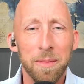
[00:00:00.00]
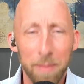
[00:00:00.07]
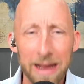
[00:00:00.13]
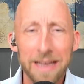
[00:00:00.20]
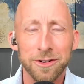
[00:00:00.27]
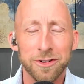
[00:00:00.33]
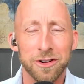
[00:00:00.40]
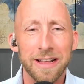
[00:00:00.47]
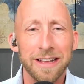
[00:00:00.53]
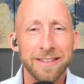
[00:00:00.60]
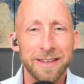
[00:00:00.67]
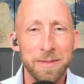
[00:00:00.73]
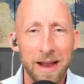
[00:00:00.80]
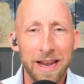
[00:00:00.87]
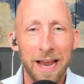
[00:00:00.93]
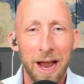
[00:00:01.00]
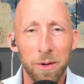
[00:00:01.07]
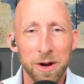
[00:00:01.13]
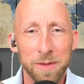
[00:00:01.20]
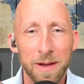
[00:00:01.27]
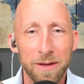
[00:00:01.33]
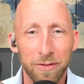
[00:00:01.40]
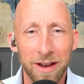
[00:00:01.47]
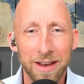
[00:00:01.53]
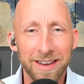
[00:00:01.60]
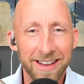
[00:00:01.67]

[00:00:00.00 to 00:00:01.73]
Micah Shalansky. Micah, how are you, my friend?